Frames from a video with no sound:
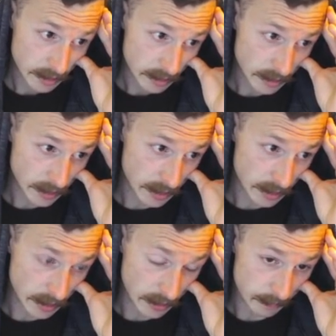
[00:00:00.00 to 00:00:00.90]

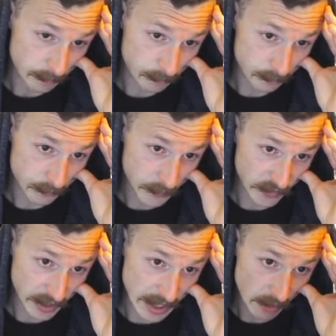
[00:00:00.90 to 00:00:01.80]
If I
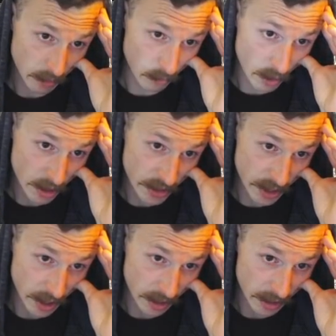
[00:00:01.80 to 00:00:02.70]
attack with one
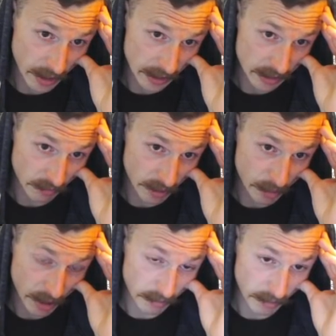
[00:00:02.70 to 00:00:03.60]
thing, I get to
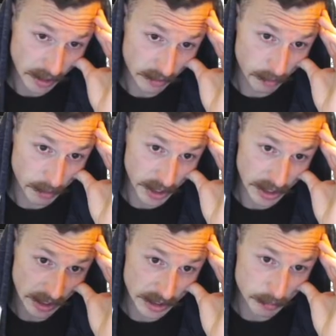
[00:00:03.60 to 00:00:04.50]
replay a Rancor, but then they
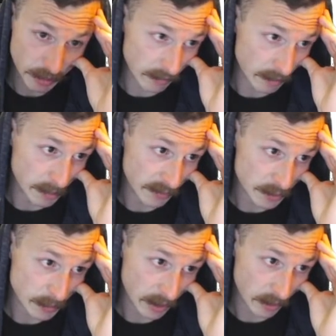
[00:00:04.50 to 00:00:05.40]
can just play a removal
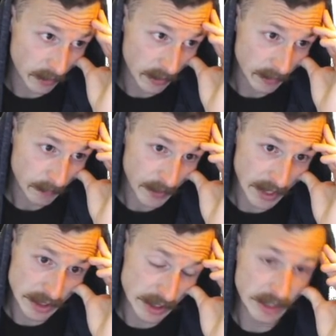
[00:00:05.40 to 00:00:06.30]
spell. I
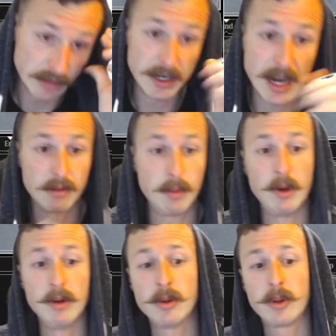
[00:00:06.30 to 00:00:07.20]
just need to attack with
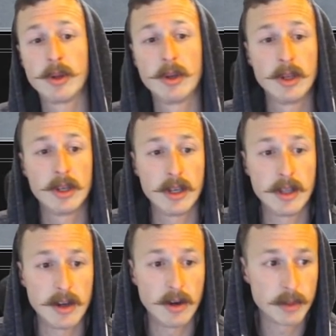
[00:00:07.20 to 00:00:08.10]
both, and then
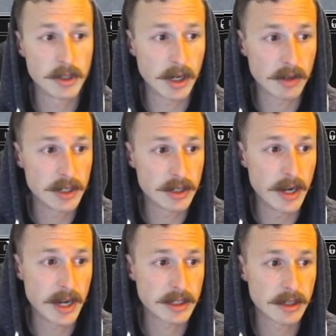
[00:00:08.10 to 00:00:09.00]
hope to draw a creature
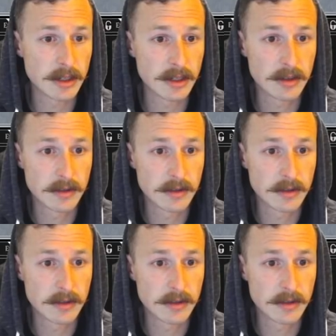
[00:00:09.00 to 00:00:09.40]
next turn.